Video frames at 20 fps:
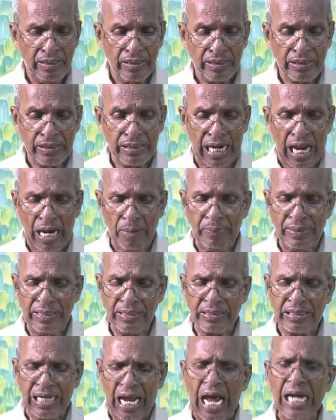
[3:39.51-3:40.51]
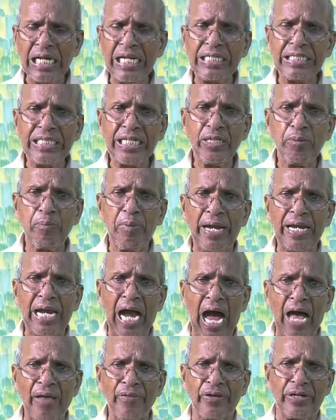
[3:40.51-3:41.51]
shall be targeted by
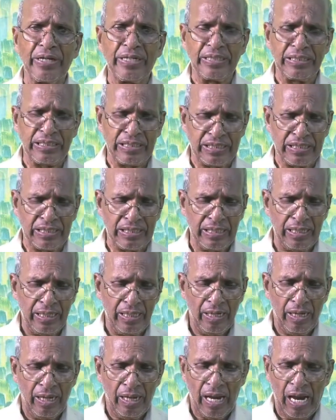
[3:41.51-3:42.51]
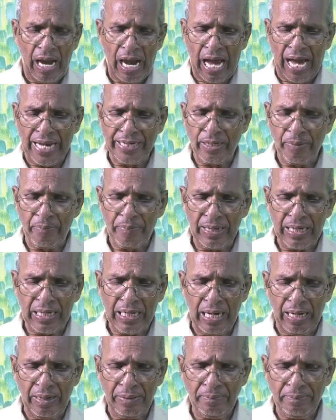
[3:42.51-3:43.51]
others and
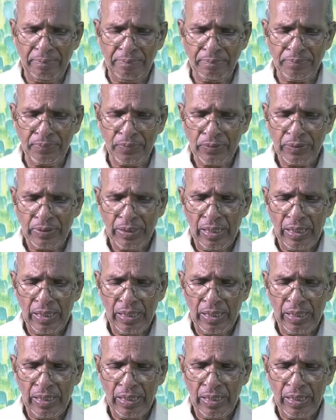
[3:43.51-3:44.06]
become